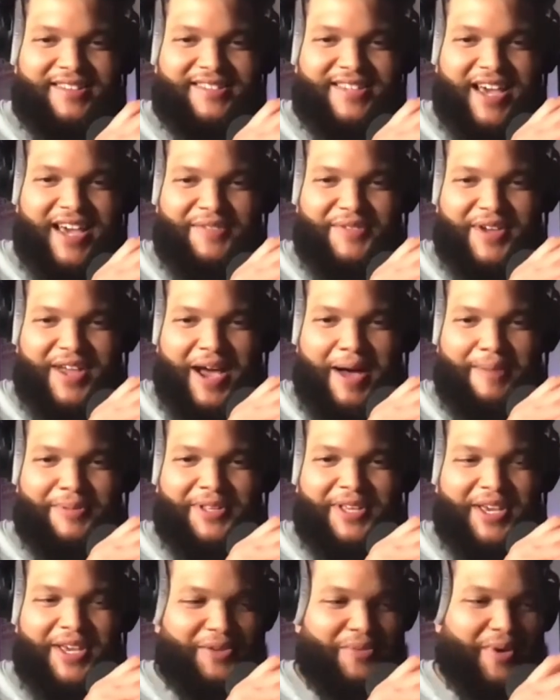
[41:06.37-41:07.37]
It's kind of a
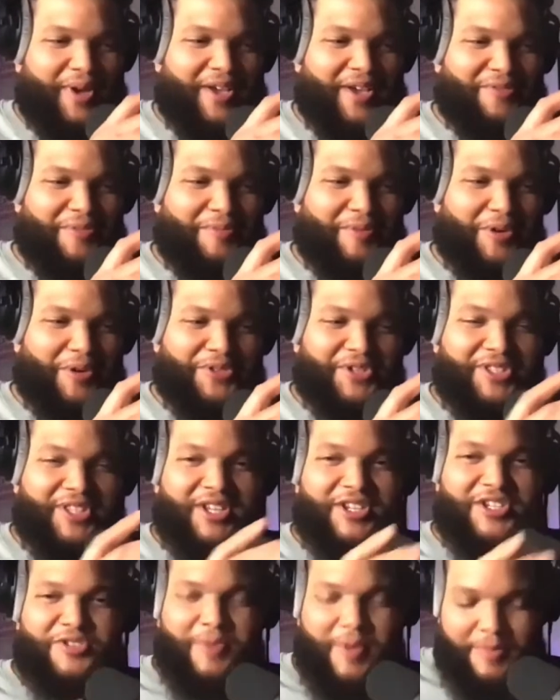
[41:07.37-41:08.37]
complicated way of
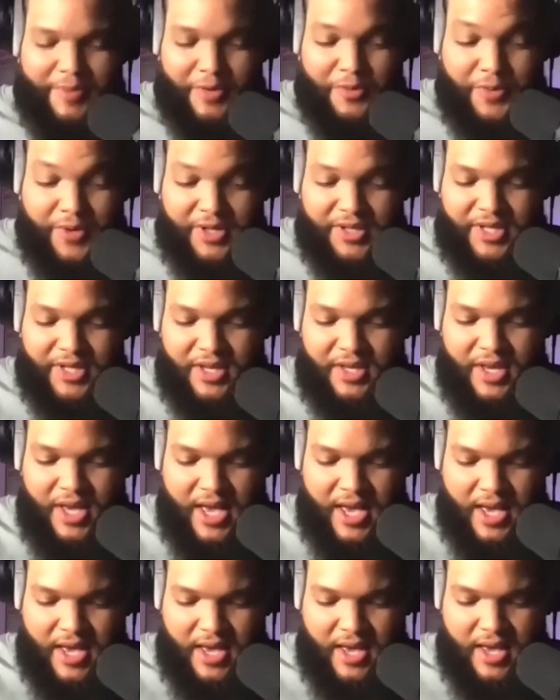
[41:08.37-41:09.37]
approaching the instrument, but really
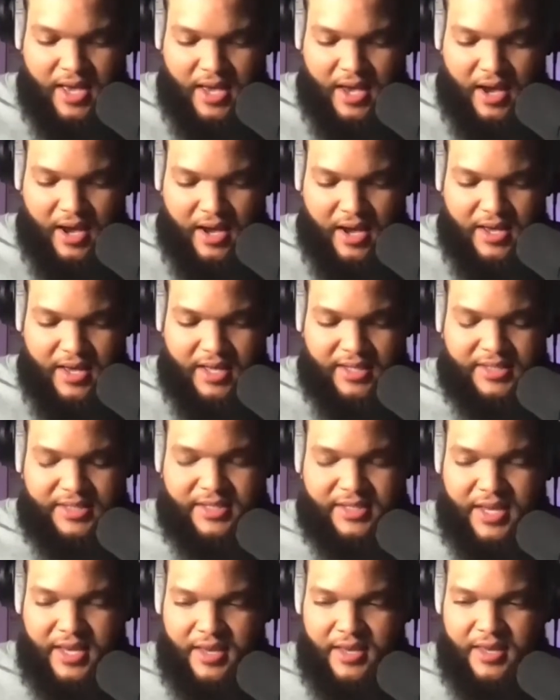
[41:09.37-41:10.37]

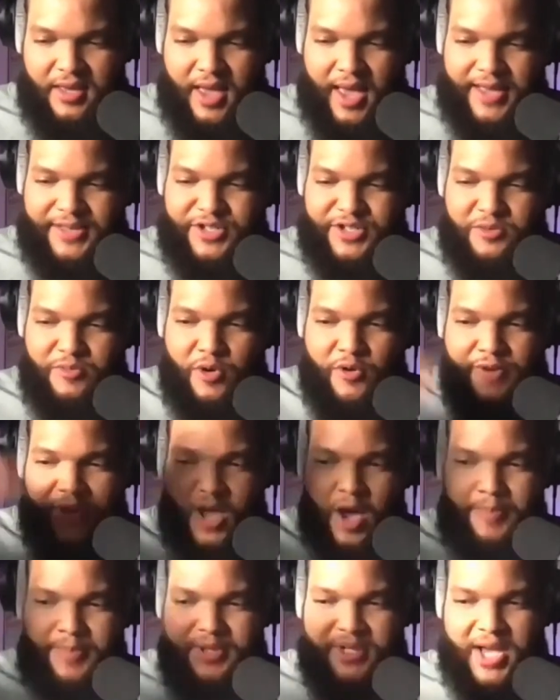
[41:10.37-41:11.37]
as you're
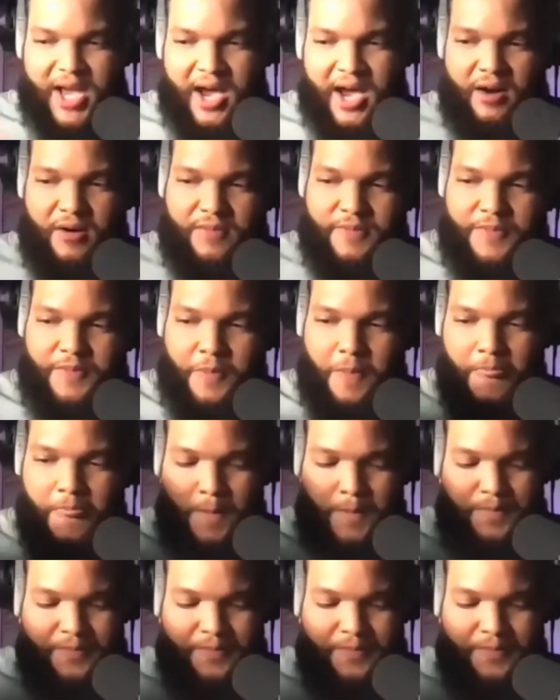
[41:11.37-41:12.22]
moving up and down,